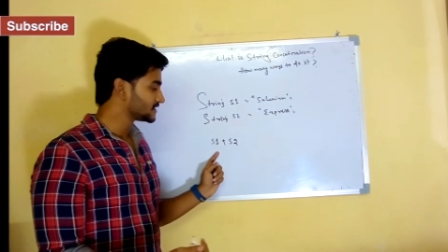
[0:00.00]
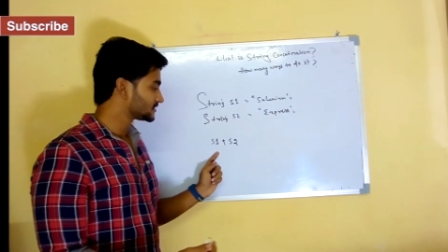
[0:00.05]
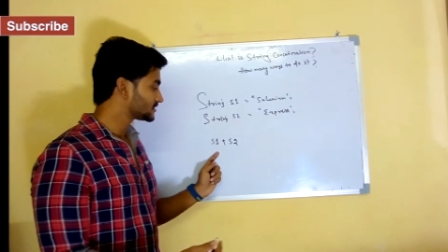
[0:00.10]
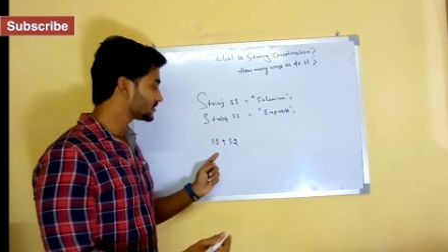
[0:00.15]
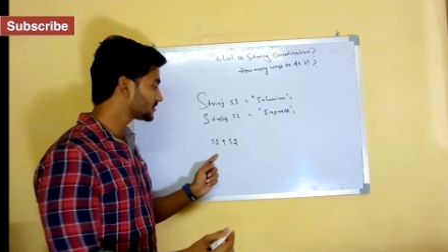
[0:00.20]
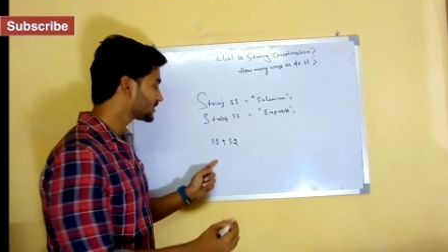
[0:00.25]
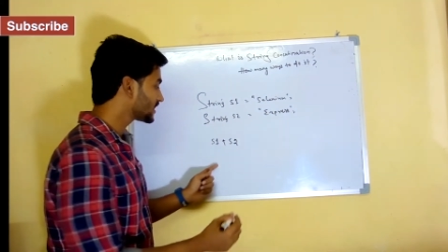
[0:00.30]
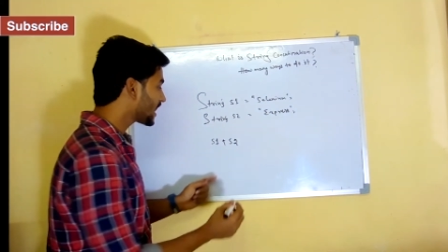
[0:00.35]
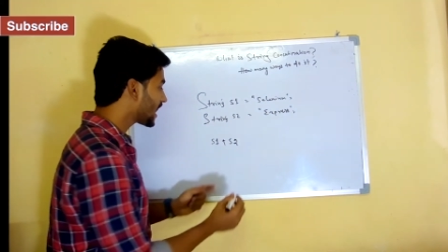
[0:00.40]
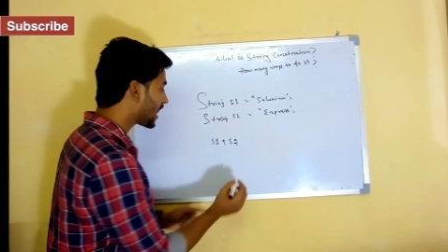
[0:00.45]

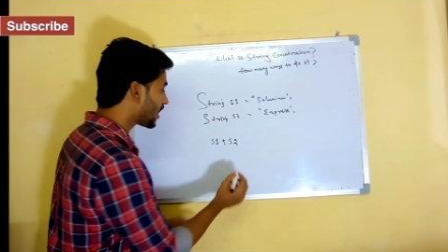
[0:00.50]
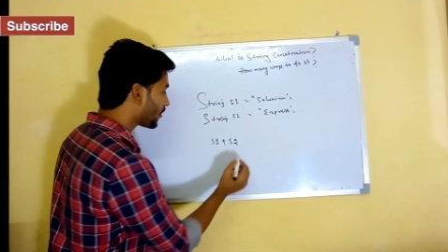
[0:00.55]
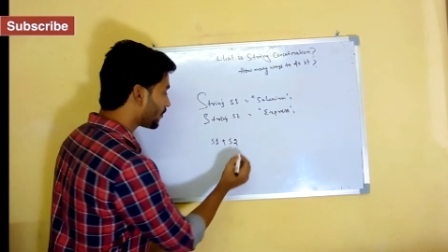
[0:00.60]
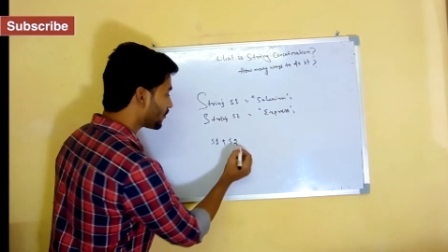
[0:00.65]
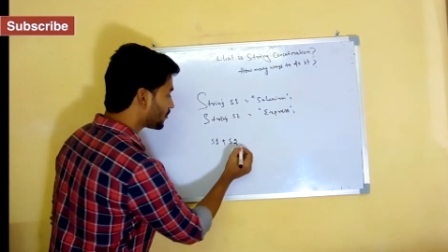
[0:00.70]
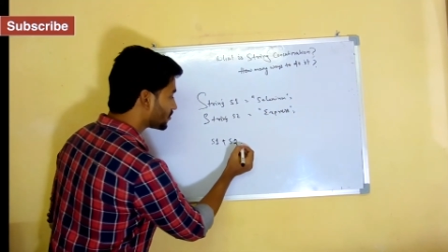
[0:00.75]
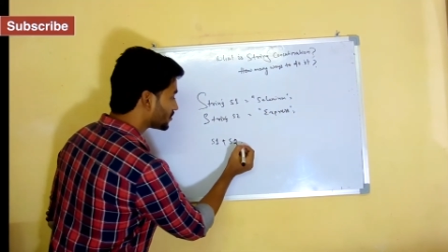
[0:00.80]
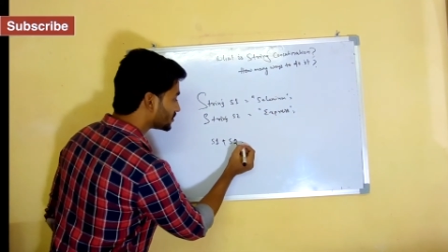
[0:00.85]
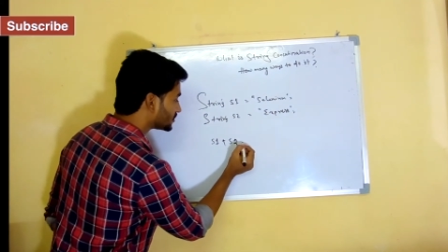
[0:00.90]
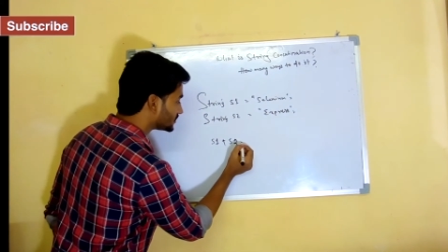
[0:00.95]
So
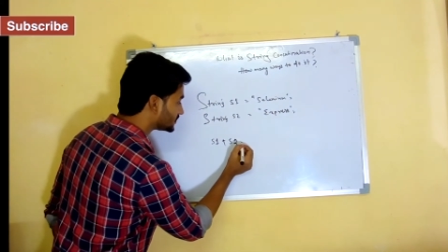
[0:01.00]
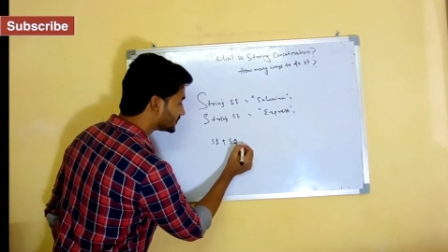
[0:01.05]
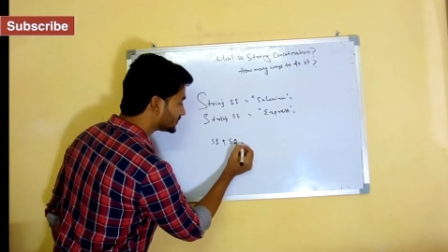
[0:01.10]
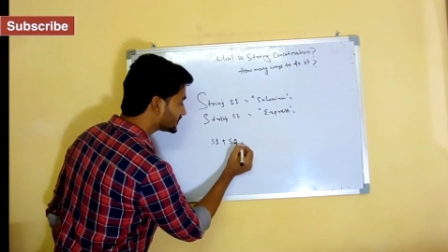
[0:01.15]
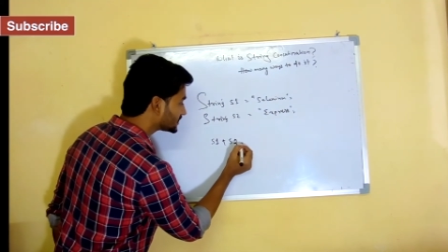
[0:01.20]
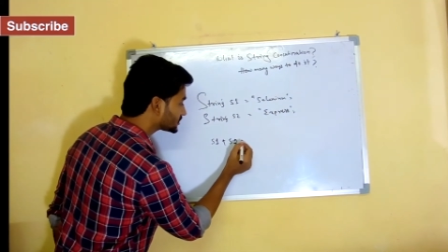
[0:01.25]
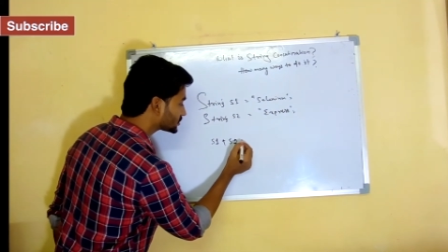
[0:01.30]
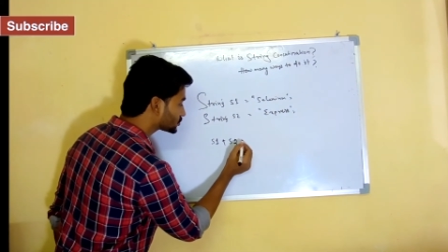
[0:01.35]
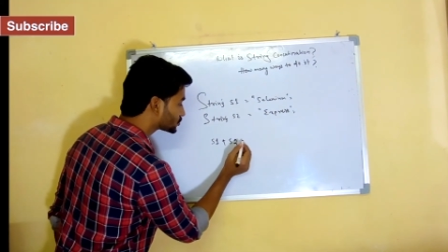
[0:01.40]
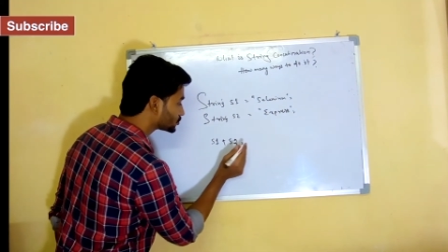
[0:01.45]
now
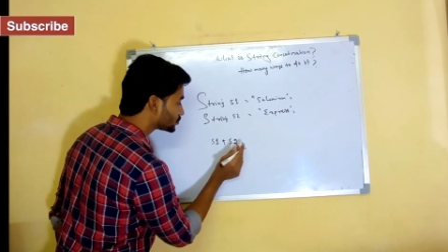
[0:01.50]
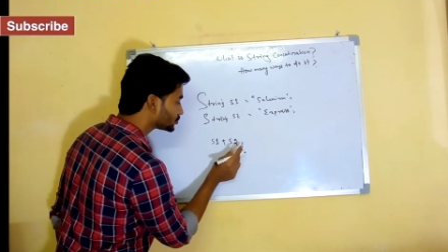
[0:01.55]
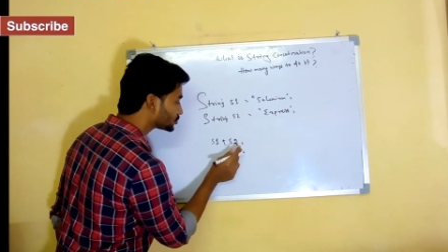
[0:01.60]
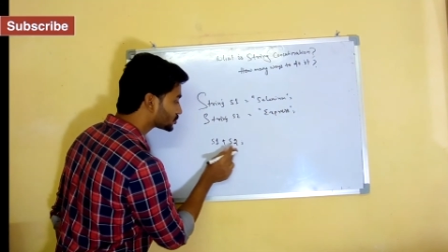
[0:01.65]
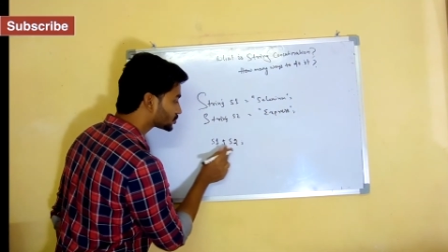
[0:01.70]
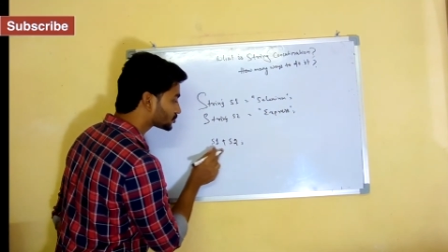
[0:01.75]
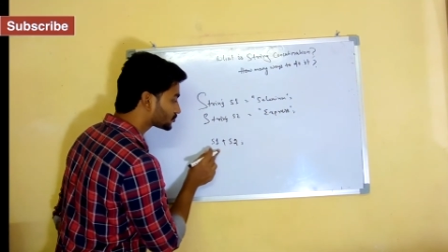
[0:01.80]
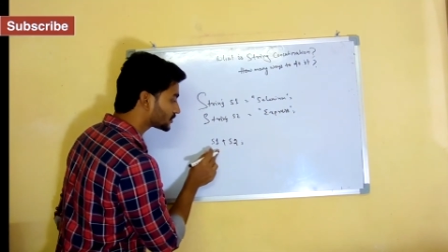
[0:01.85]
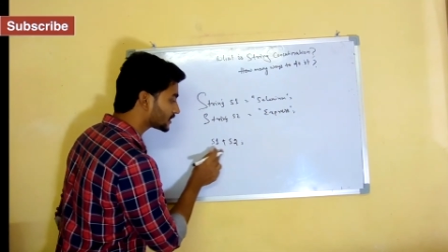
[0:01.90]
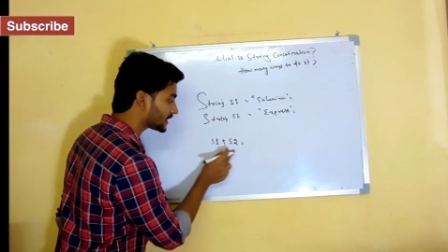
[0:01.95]
this
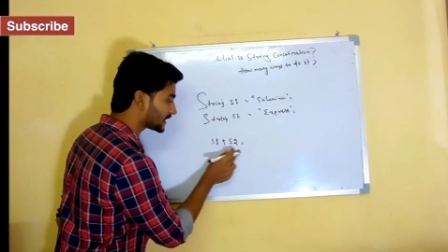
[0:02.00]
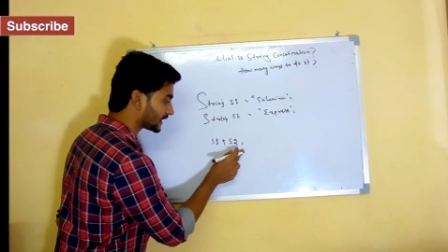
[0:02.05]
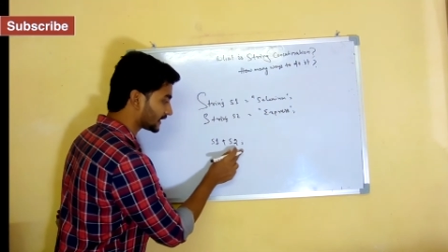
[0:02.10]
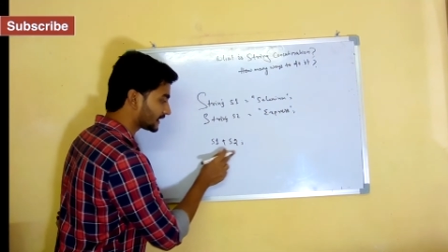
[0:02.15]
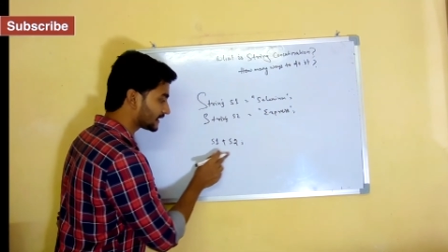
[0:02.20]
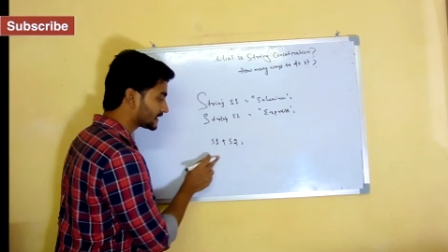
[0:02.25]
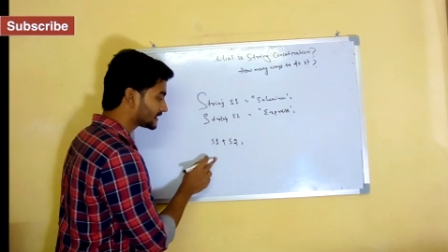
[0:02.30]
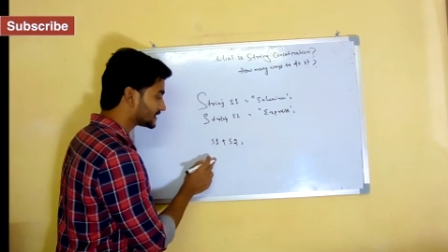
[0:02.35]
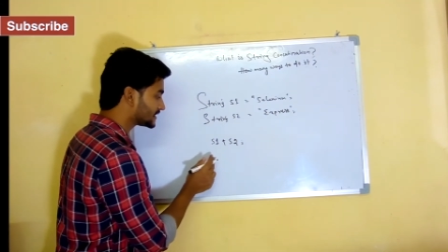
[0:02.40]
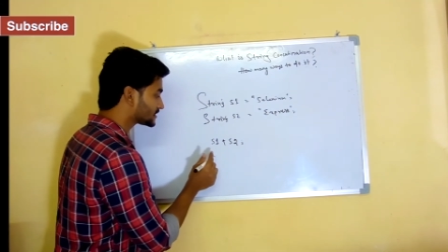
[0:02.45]
two
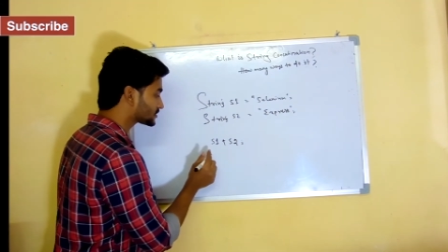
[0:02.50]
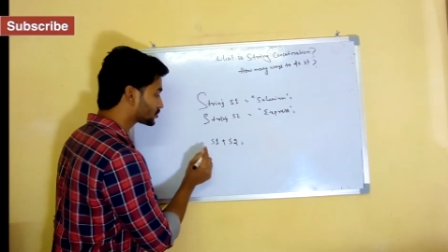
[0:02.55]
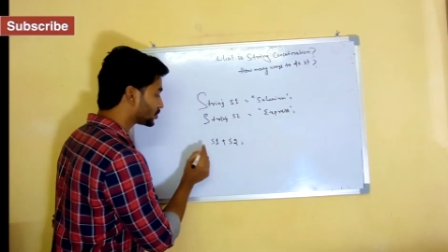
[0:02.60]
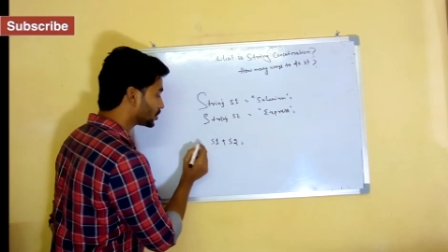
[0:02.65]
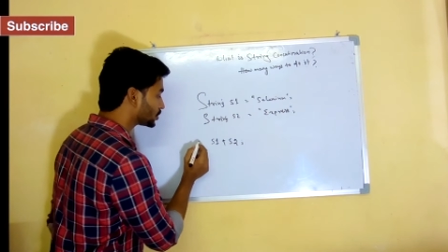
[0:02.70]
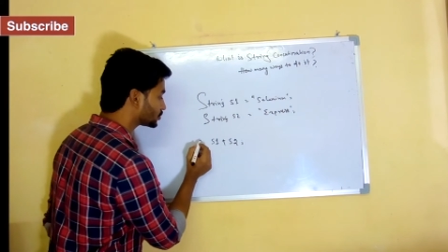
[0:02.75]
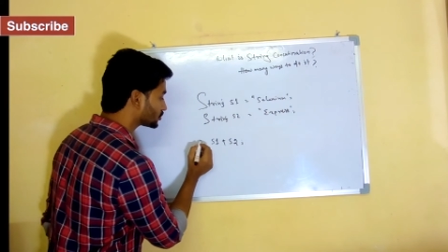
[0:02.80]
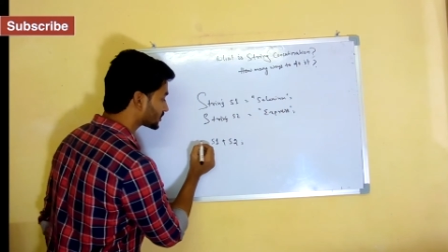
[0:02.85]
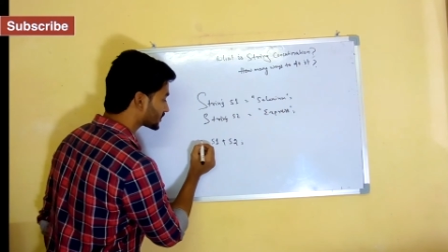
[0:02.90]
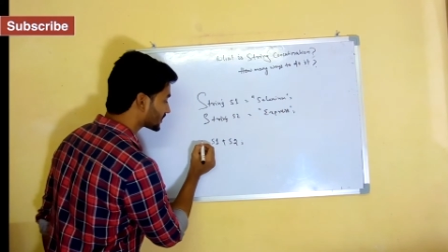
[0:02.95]
string is
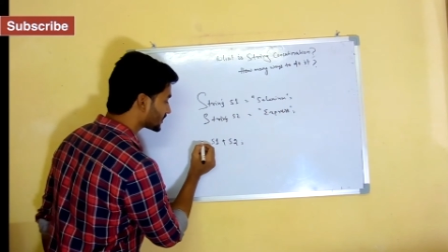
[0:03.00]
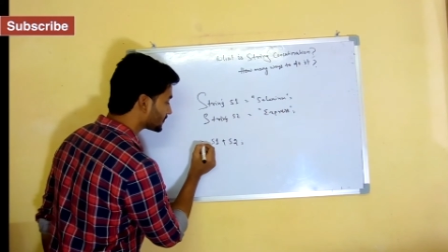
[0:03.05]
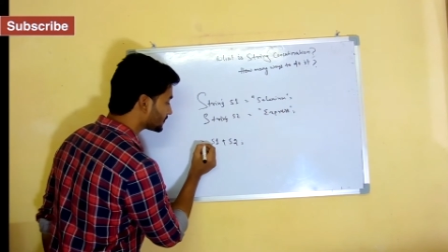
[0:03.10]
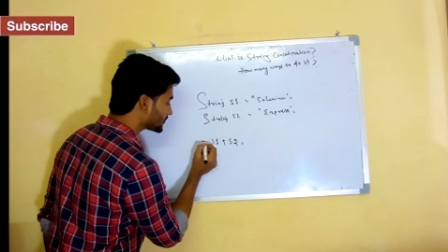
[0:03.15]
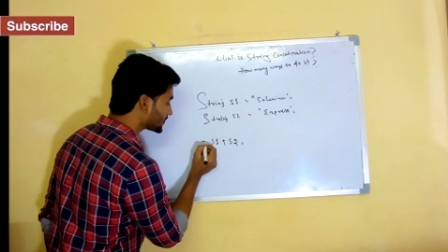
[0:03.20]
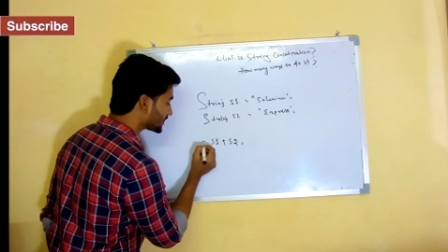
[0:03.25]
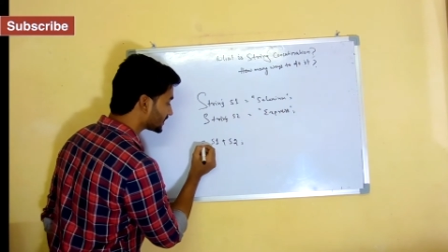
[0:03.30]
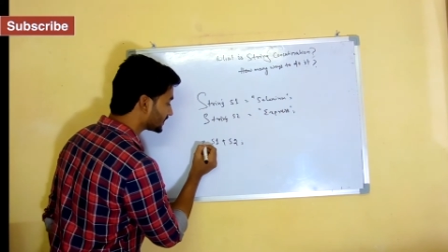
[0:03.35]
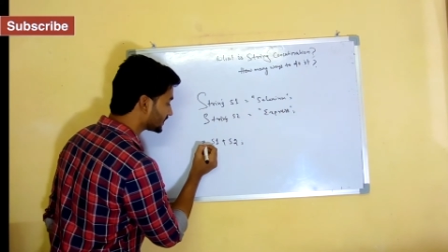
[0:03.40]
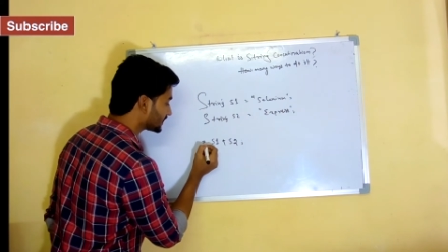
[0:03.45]
going to
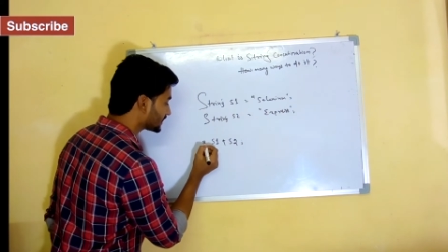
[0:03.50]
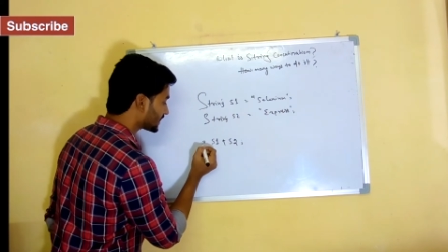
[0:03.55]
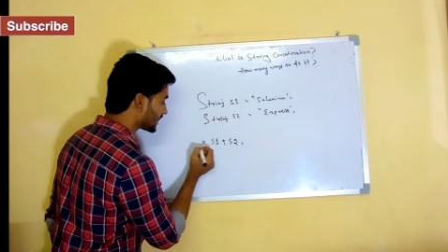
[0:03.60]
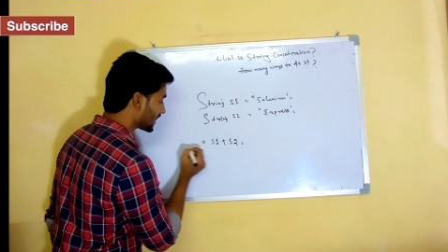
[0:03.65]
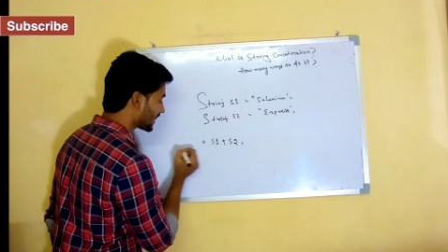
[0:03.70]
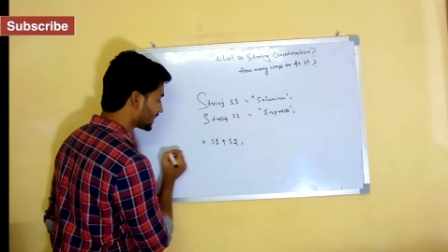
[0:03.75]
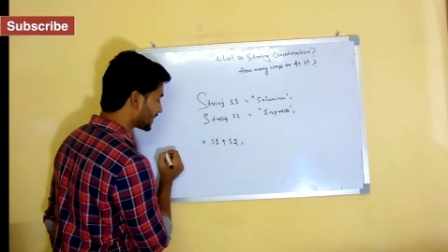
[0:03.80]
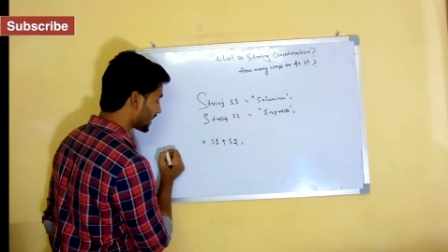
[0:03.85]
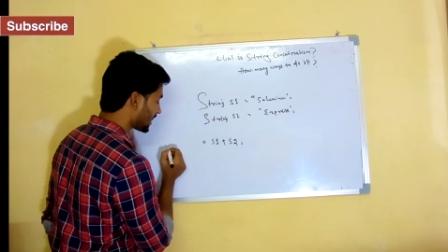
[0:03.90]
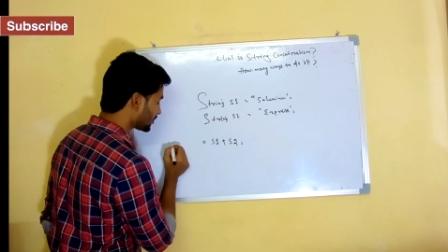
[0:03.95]
give me
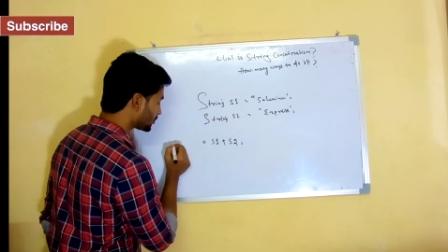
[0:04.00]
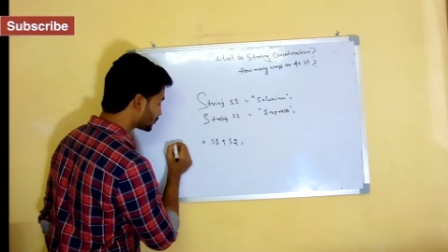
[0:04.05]
an